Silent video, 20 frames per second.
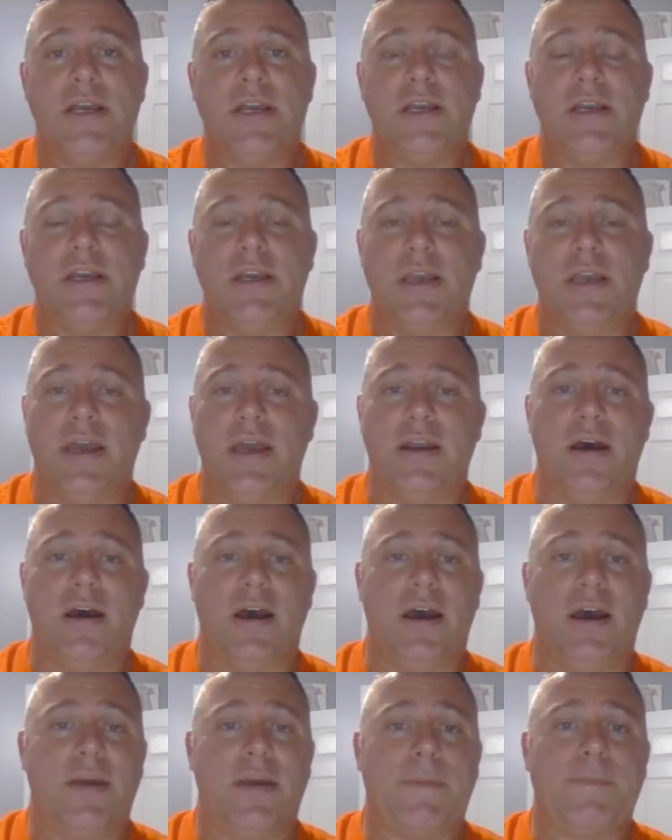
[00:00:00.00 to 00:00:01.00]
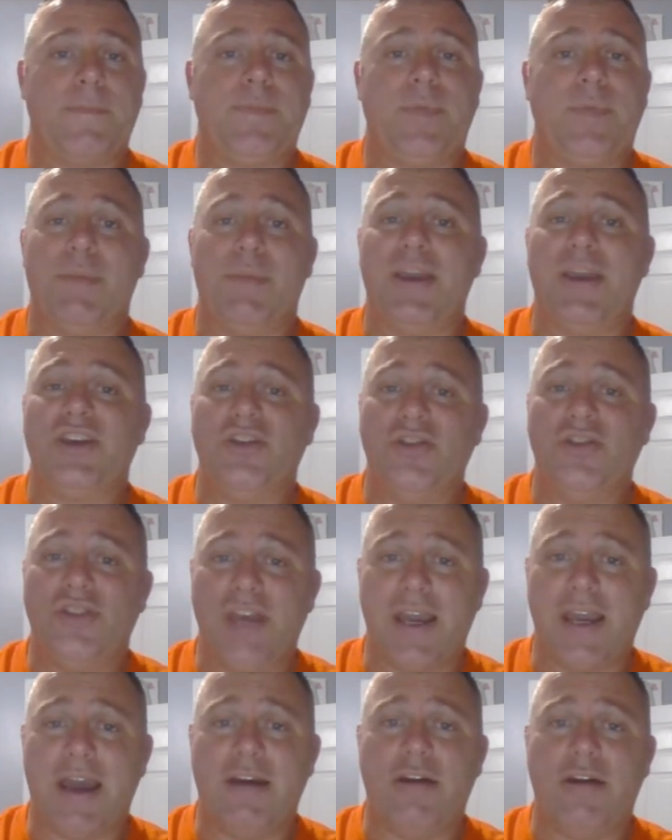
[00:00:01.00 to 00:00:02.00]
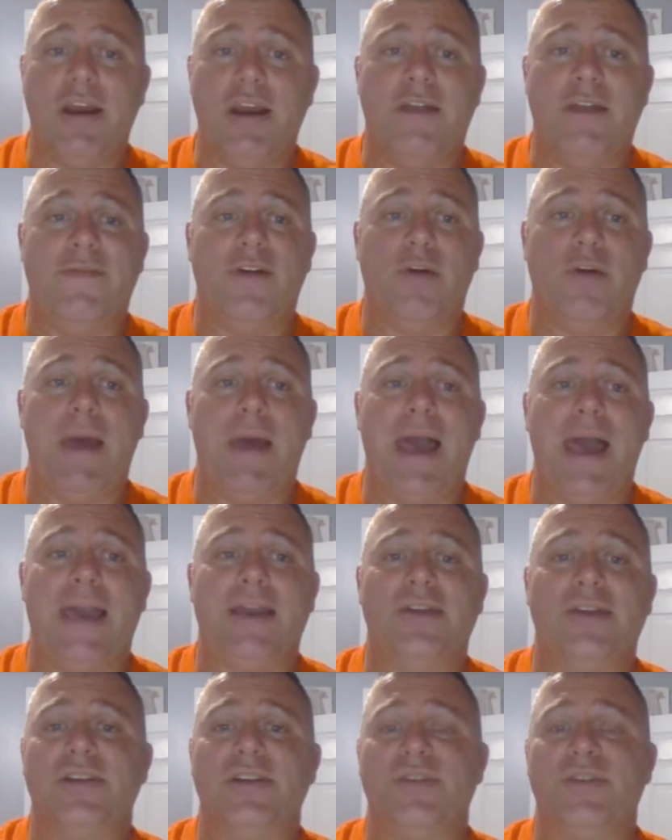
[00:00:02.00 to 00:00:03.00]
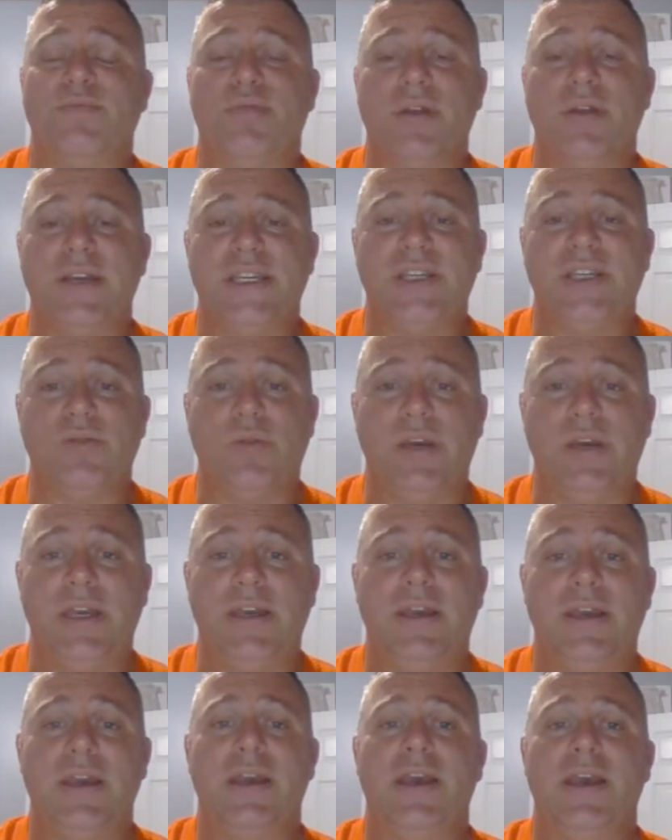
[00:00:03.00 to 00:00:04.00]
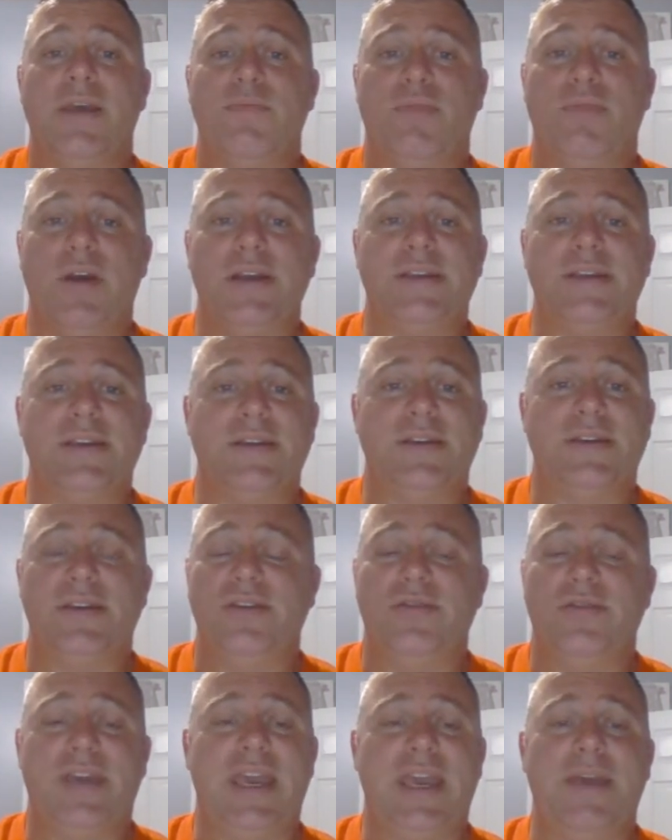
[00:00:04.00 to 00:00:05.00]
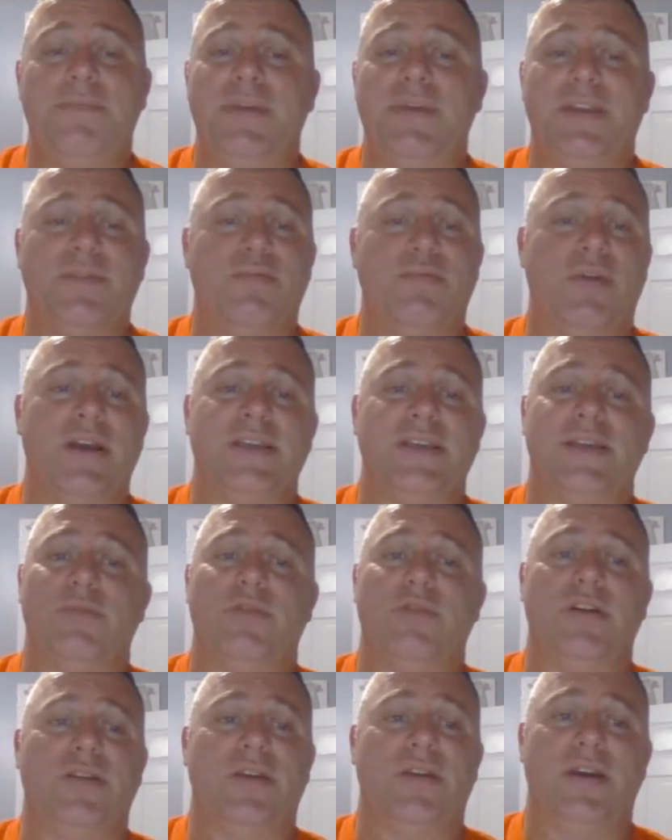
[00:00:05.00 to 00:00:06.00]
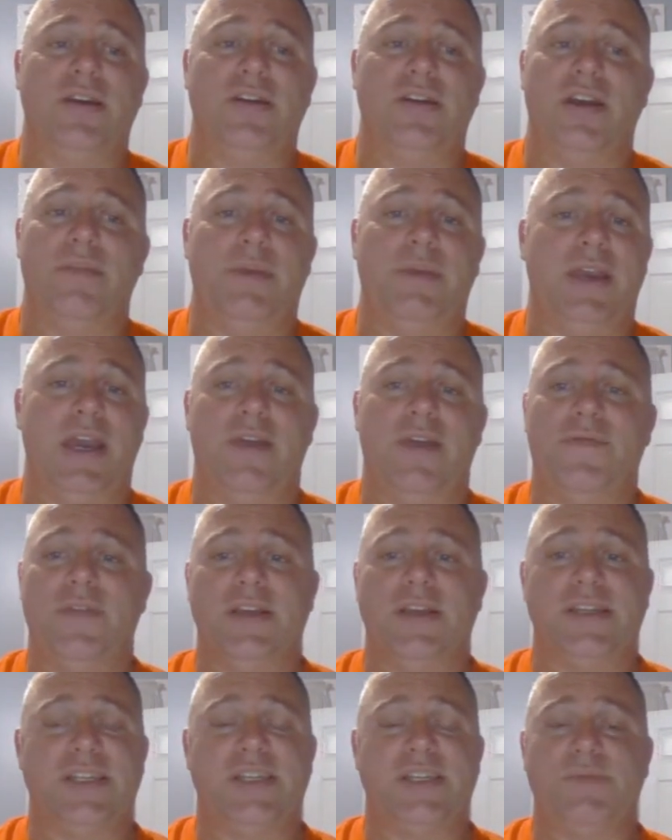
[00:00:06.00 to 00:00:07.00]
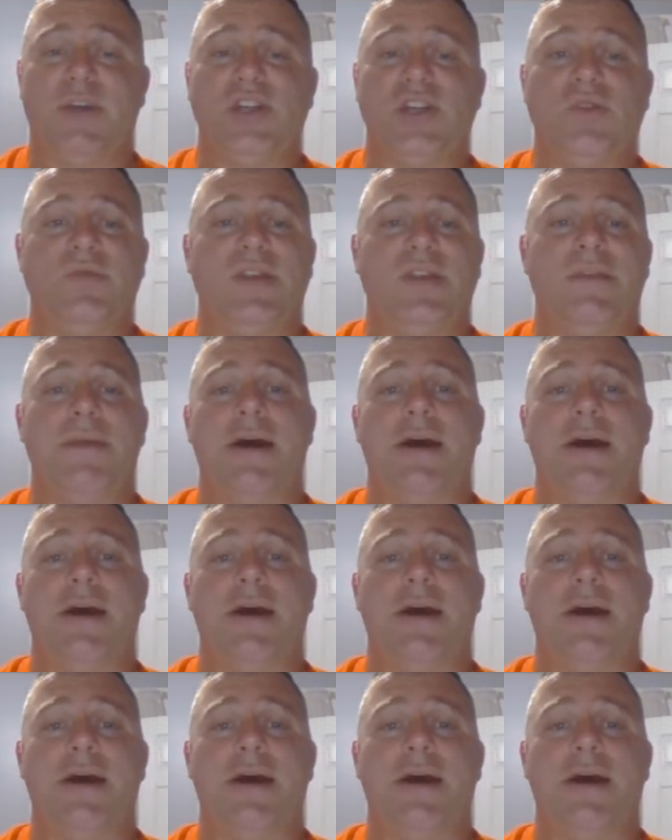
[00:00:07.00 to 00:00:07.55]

And make sure you check out our NFL package. It's pretty sweet. Prices, you can't beat the price that you're going to be getting for this, especially with the amount of